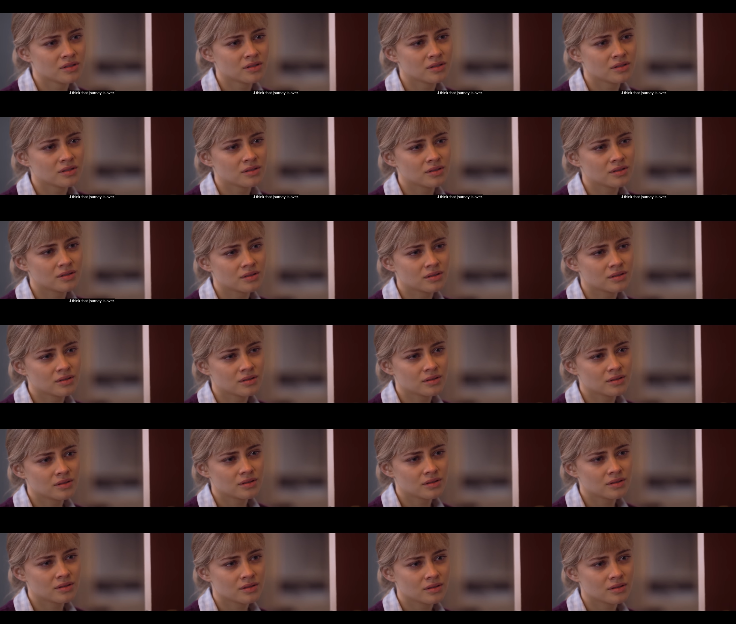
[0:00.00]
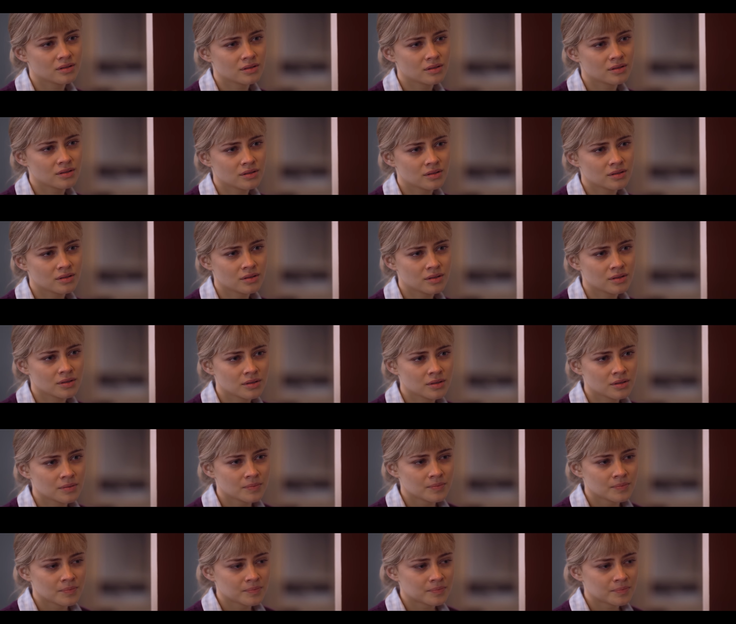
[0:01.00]

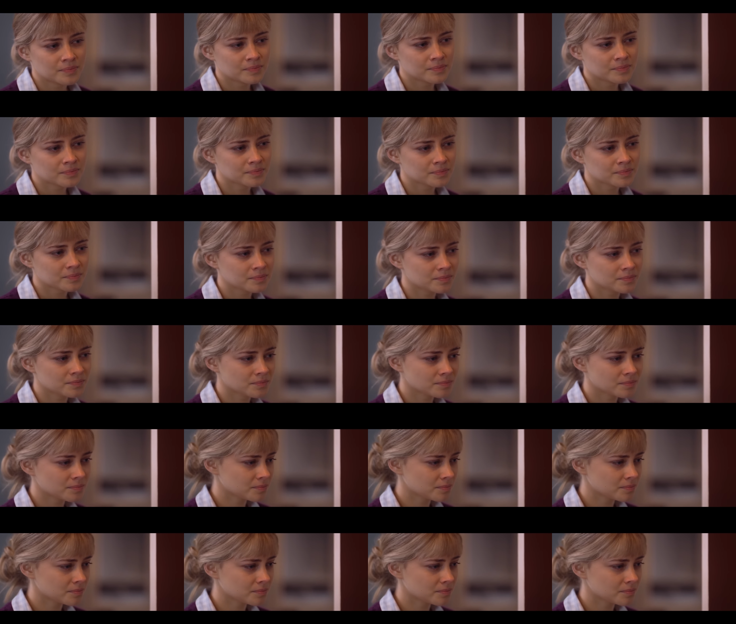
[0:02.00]
Nothing is said.